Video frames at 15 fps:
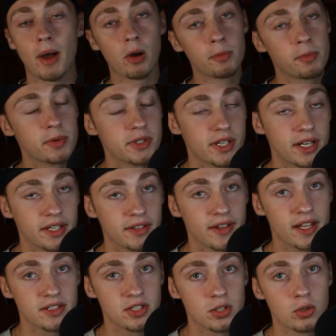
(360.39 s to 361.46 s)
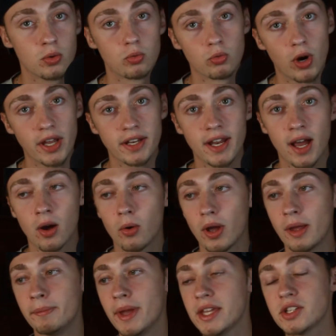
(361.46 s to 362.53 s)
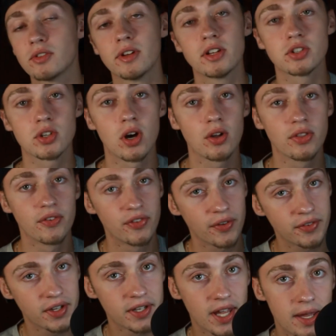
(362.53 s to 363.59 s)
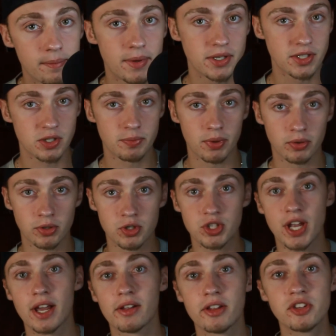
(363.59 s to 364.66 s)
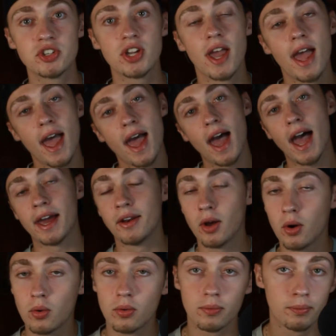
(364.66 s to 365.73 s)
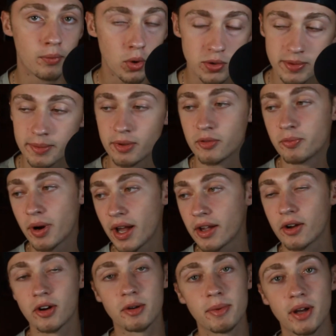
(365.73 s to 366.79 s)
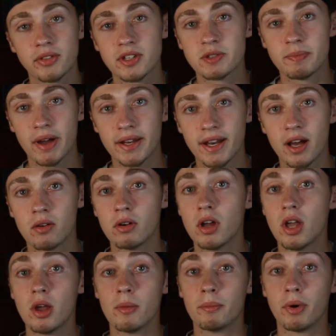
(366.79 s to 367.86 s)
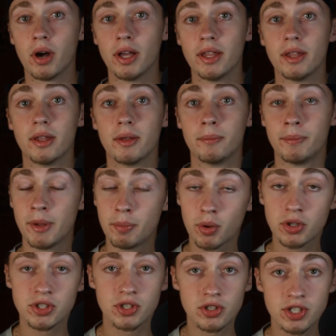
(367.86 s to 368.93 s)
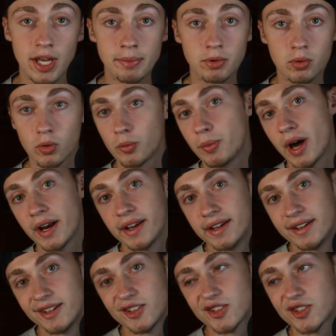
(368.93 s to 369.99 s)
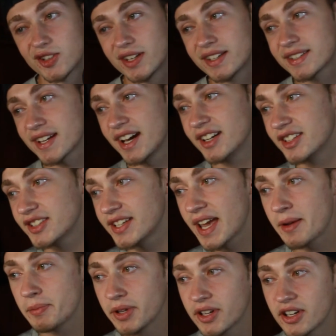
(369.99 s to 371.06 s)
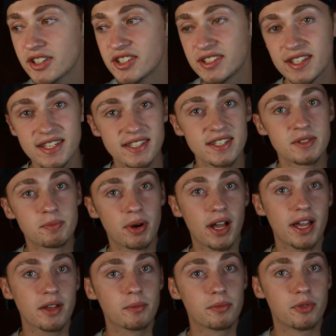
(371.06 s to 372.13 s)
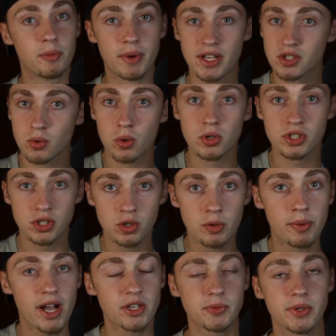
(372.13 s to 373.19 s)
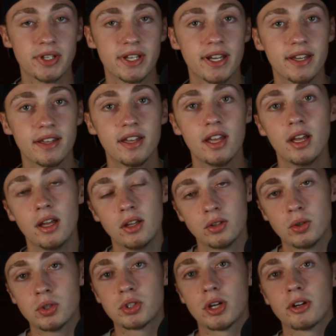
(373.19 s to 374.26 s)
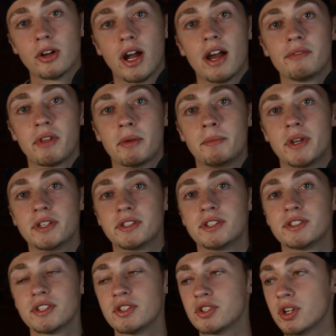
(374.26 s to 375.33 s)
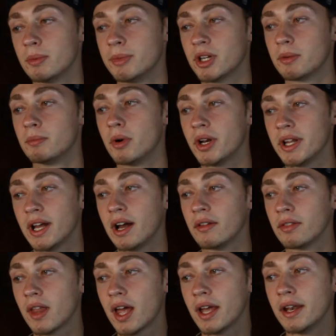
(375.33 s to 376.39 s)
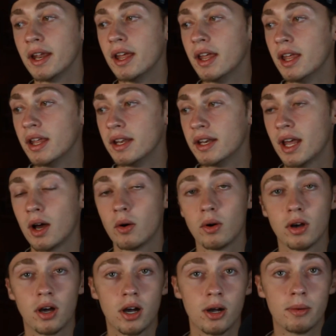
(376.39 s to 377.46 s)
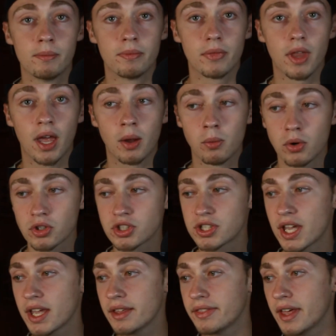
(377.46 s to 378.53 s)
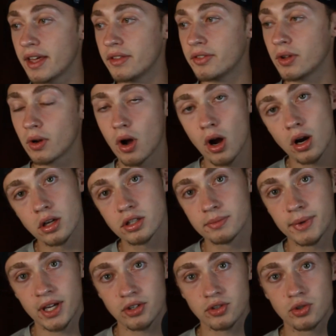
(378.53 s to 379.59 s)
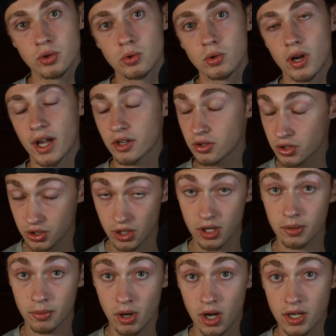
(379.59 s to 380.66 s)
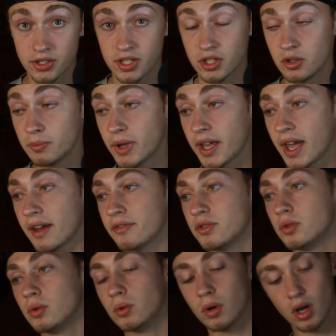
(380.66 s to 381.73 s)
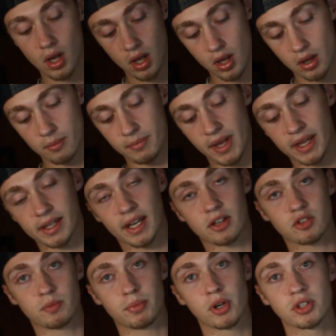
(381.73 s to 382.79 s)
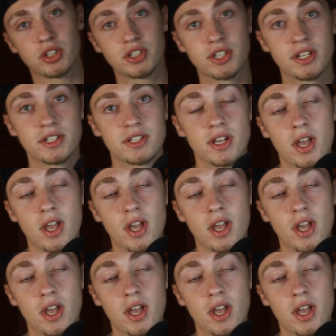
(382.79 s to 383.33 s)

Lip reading: be presenting that to you right now, and basically it's called the 15-Day Business Builder Challenge. I know most people have probably heard about this by now, but people are still skeptical about it, and it's kind of sad because this is probably the best course that you could possibly get to start your online business and start making money online. Now, I will say that there are some extra startup costs that you may have to make extra purchases,